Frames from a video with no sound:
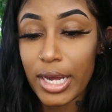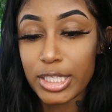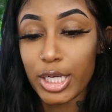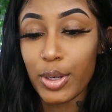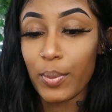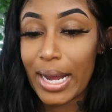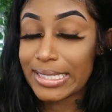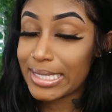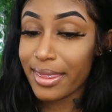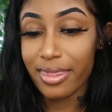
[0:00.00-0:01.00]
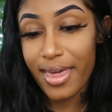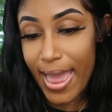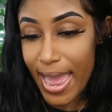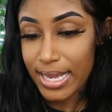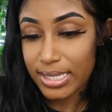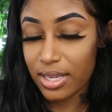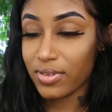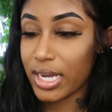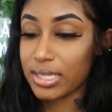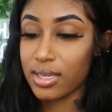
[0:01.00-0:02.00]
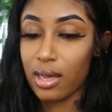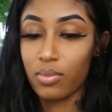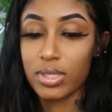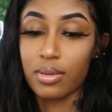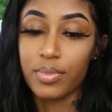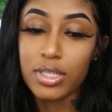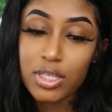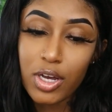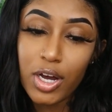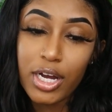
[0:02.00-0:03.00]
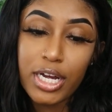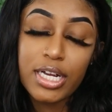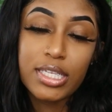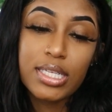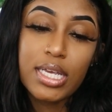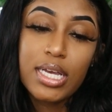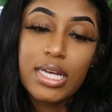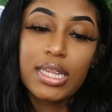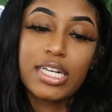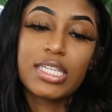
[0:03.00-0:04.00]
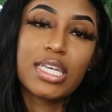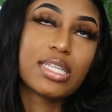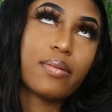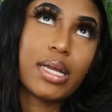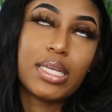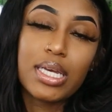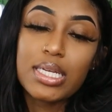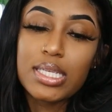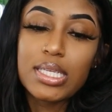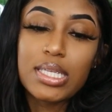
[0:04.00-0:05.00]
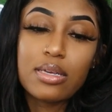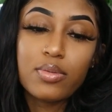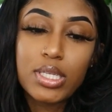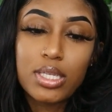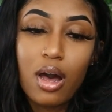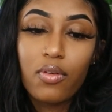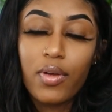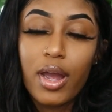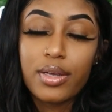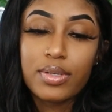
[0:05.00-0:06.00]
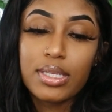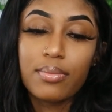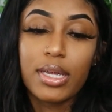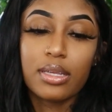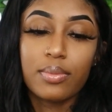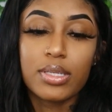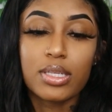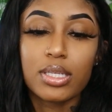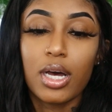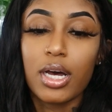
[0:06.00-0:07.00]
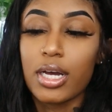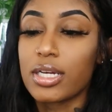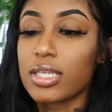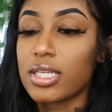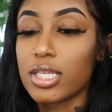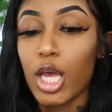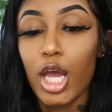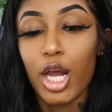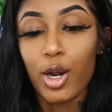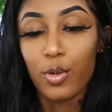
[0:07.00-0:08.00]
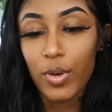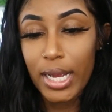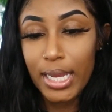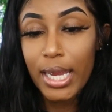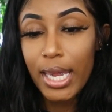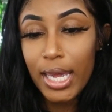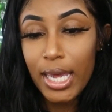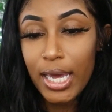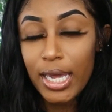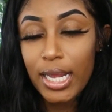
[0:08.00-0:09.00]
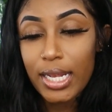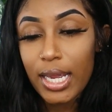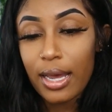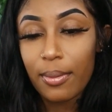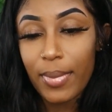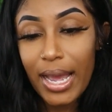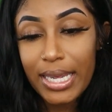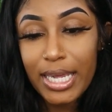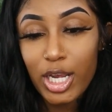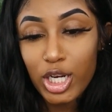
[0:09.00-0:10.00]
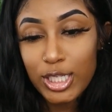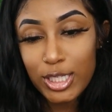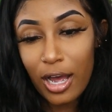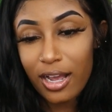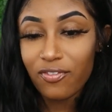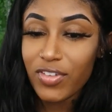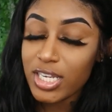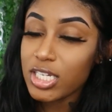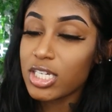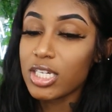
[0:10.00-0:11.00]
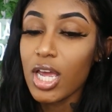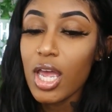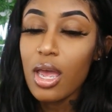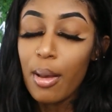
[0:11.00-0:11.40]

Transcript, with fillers: You guys can go watch that if you guys need help with my business cards. I just get some ideas and see what software I use to make the business cards. Go right ahead and then come back here so y'all can finish.